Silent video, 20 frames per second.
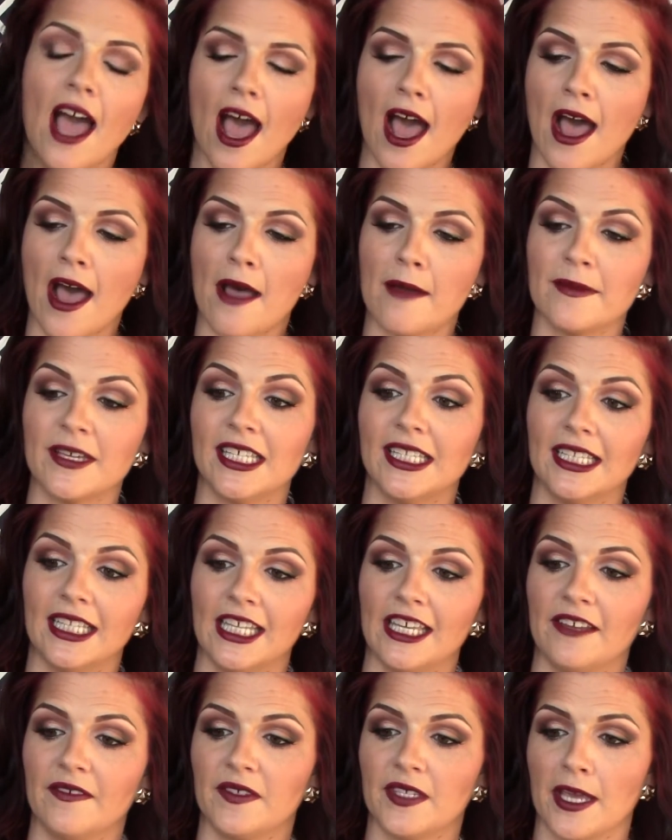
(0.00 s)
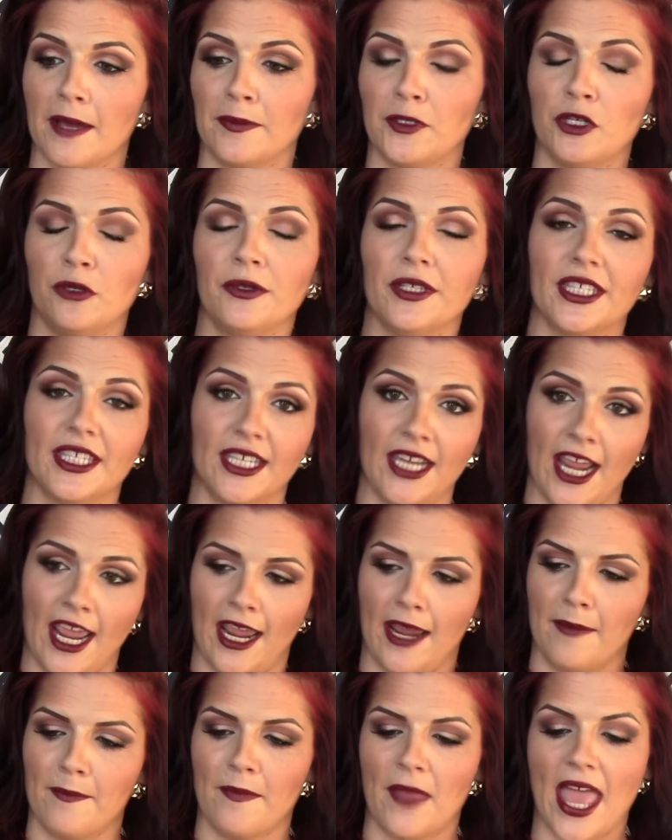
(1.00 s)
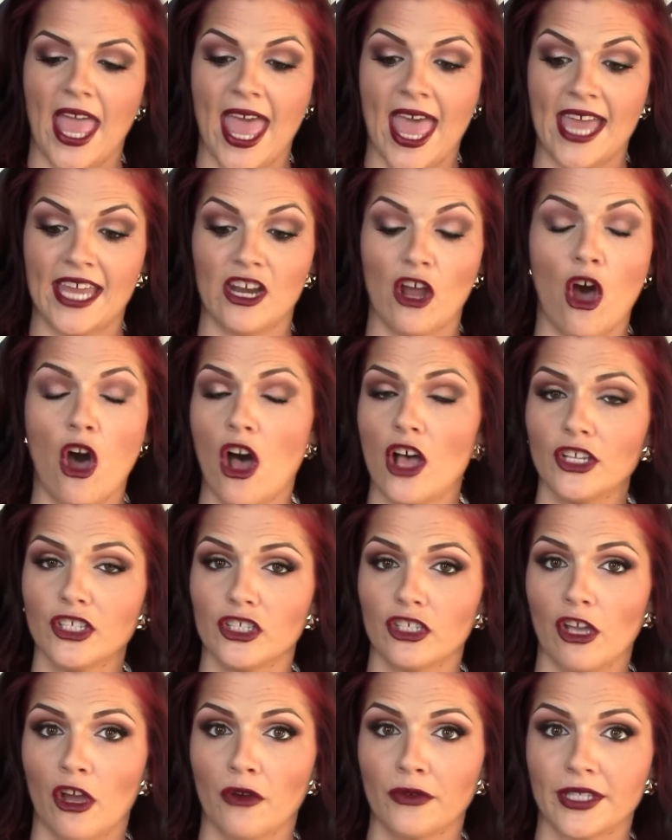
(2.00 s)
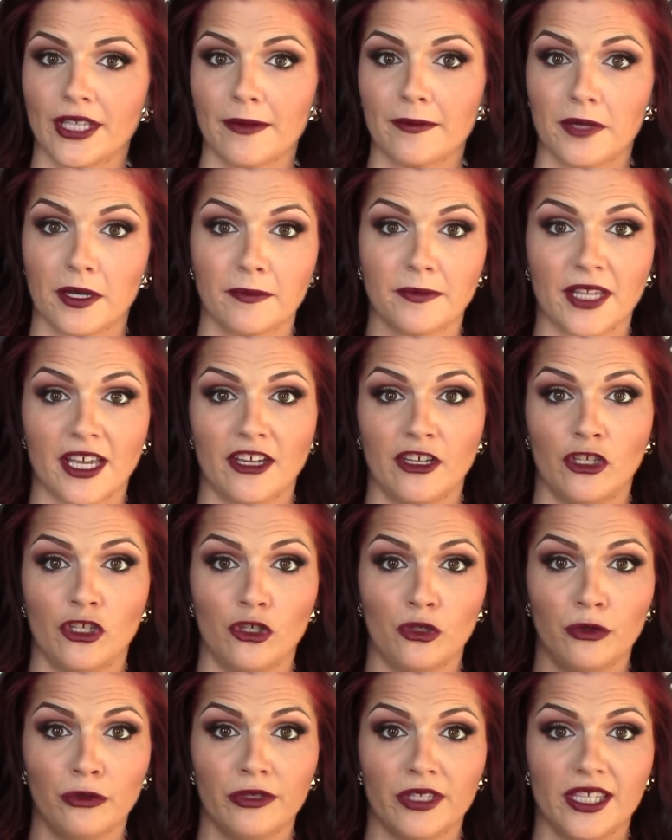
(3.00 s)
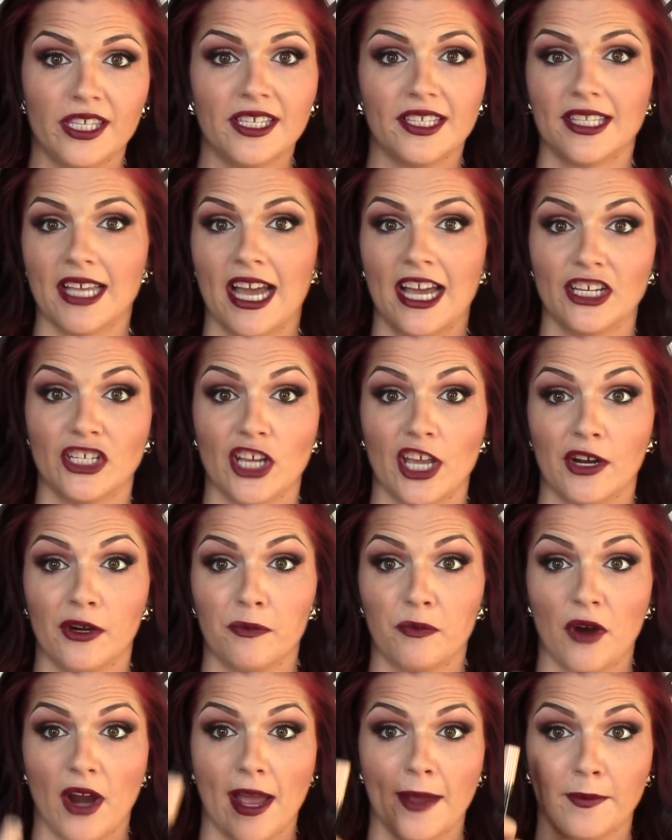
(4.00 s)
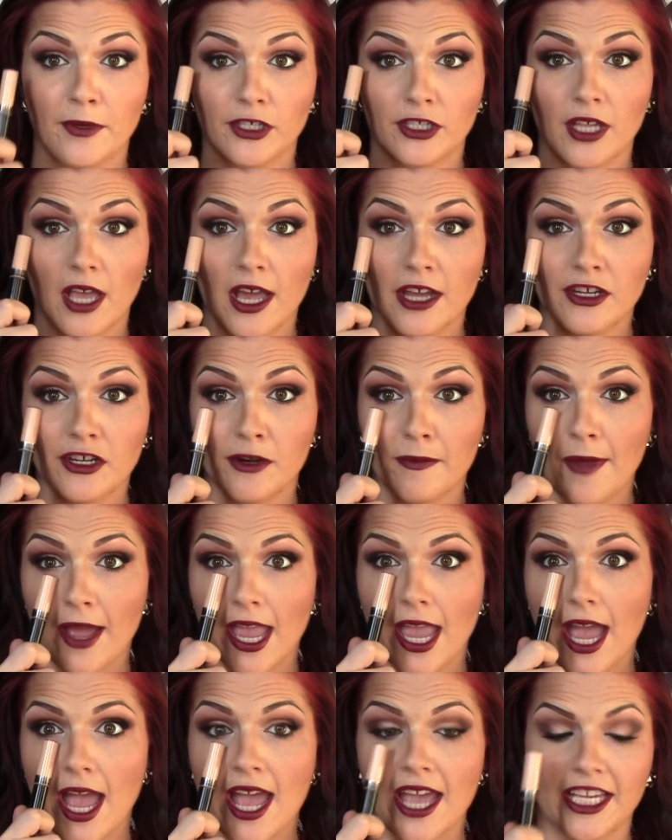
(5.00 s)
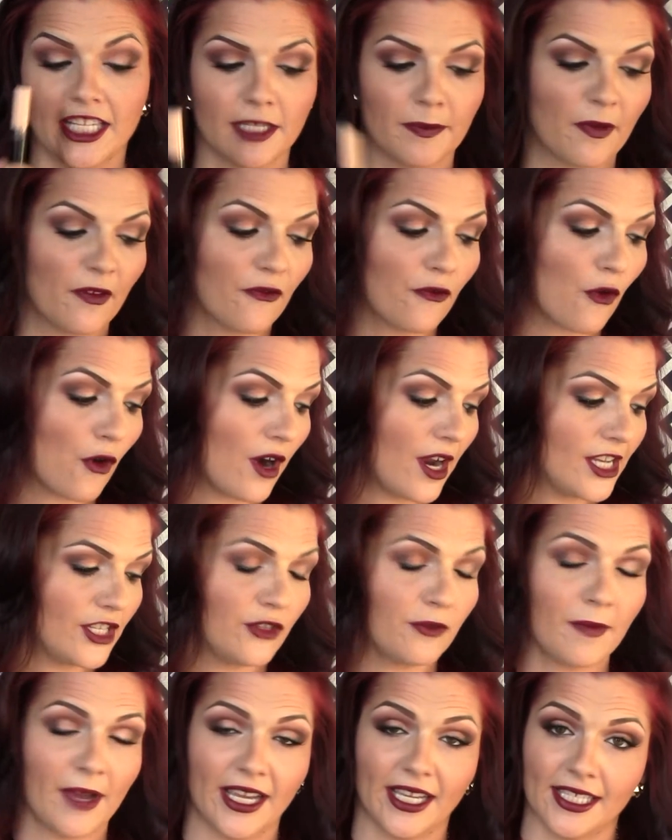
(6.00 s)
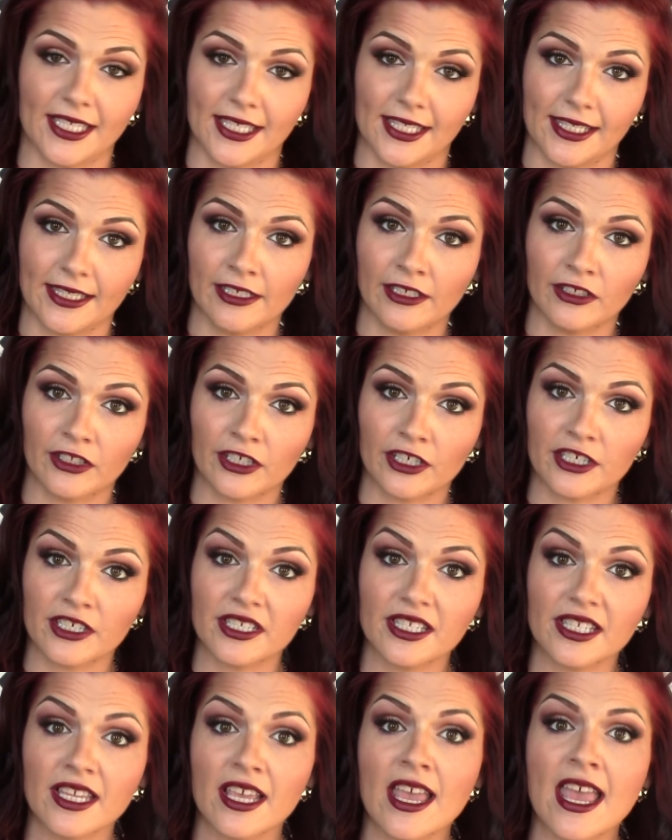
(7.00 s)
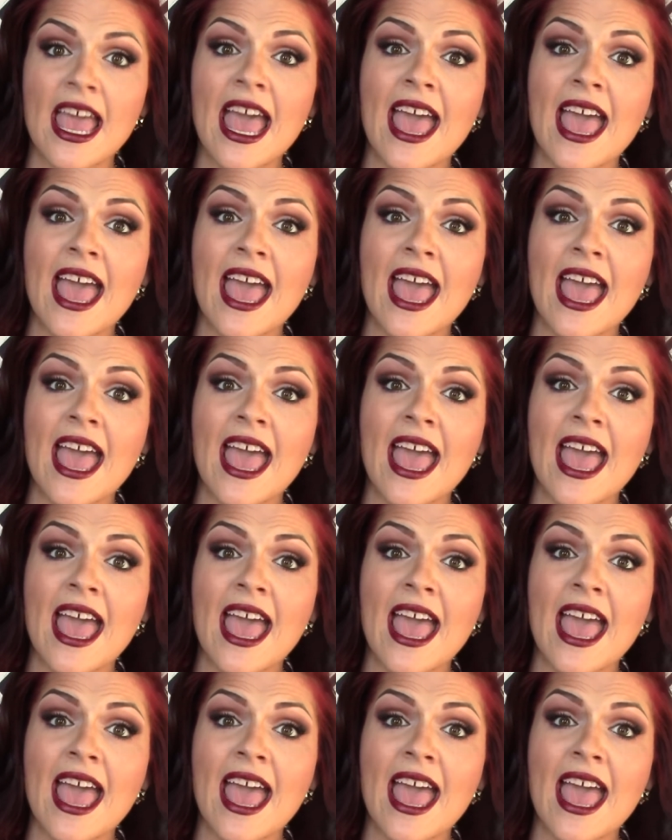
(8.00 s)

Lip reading: It lives up to its name. And also, sometimes I use these eyeshadow primers under my eyes before I do my concealers.